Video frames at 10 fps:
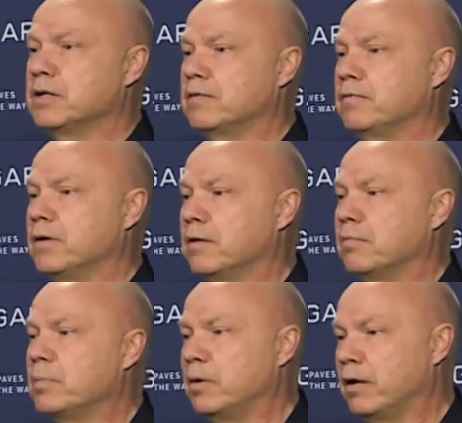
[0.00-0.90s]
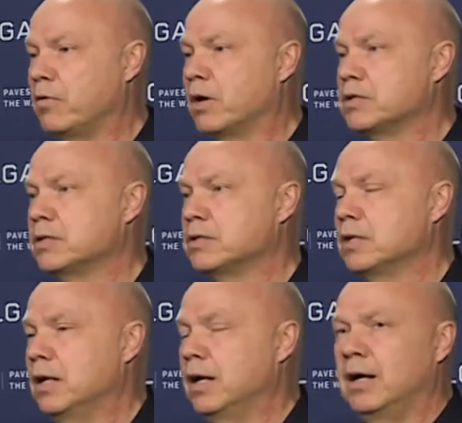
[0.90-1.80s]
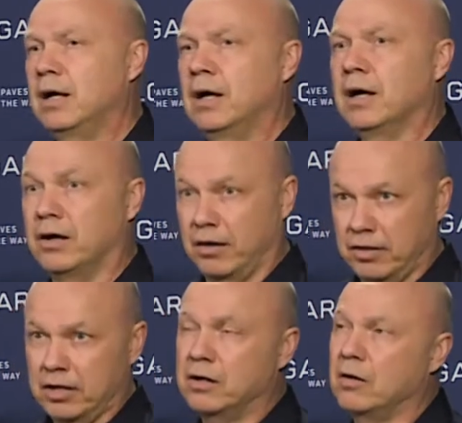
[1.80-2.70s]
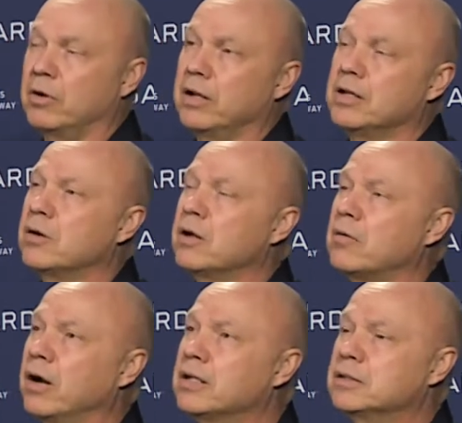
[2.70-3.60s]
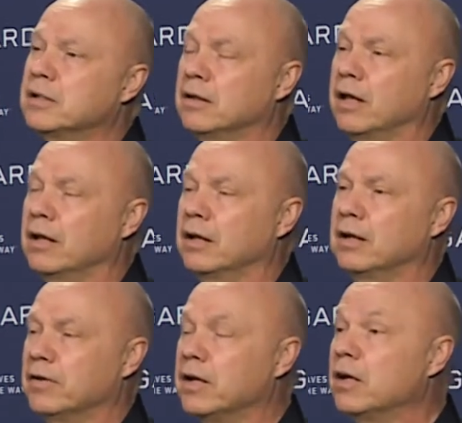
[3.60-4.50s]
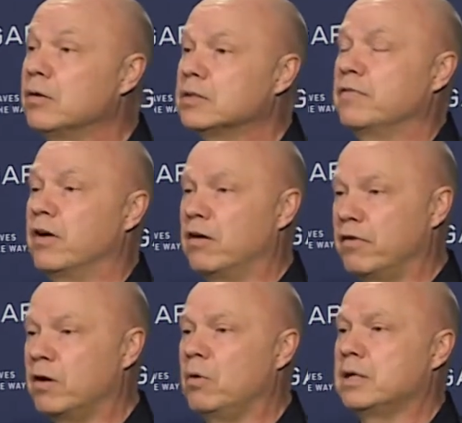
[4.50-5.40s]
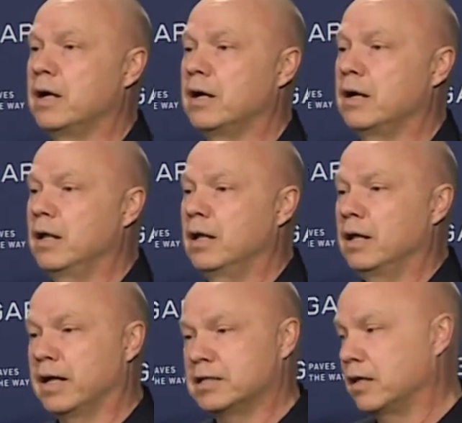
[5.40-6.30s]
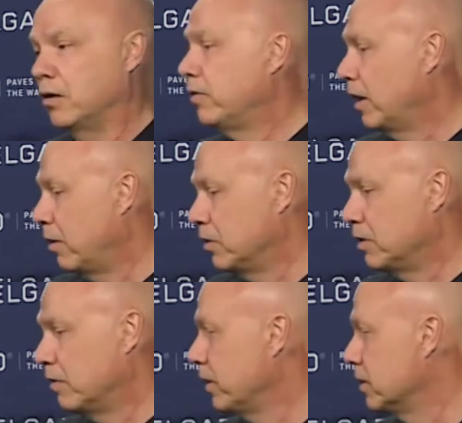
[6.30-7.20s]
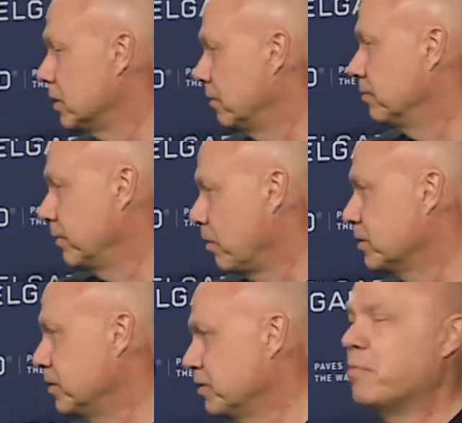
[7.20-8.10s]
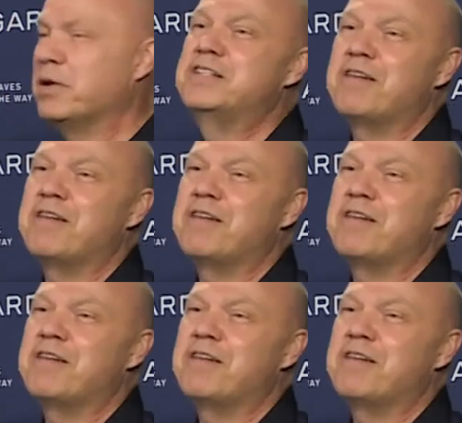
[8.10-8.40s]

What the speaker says: if people have questions. I think you're going to really enjoy Craig's video. It's very, very well done. Like I say, the only thing I would do differently is I'd, of course, use our BJ